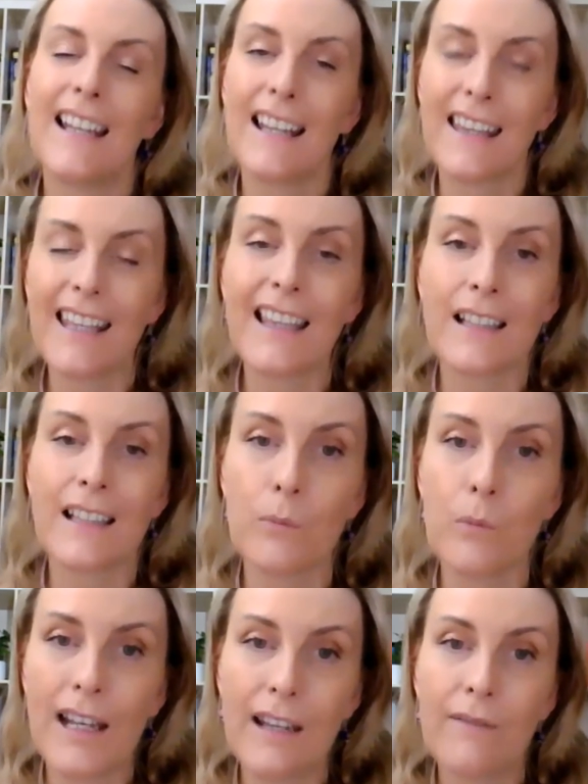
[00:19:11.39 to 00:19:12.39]
And I think
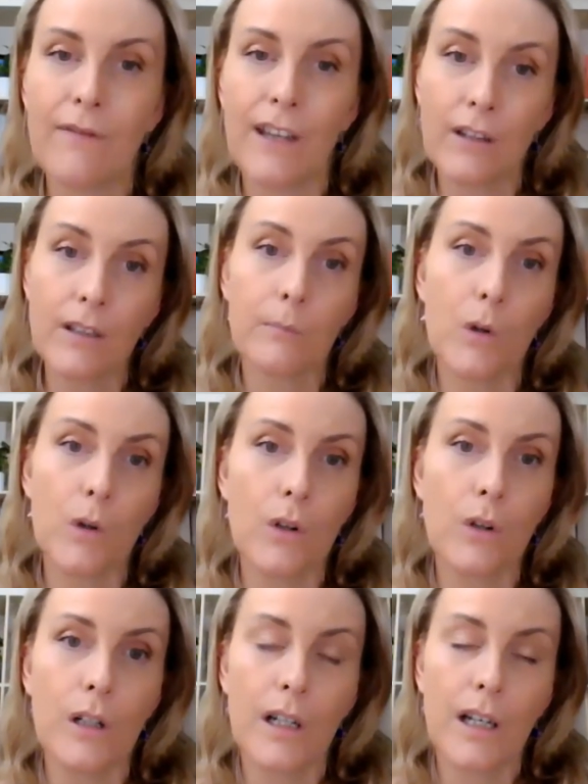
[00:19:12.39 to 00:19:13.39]
that's when it feels
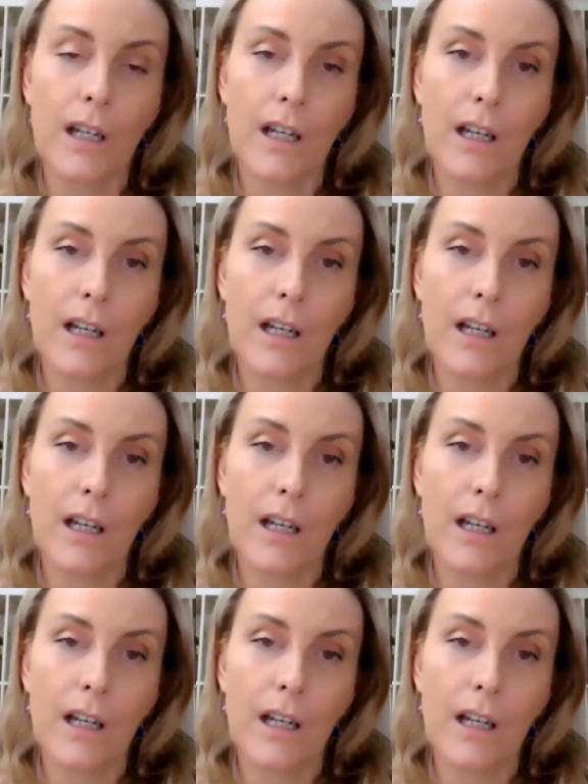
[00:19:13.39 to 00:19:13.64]
more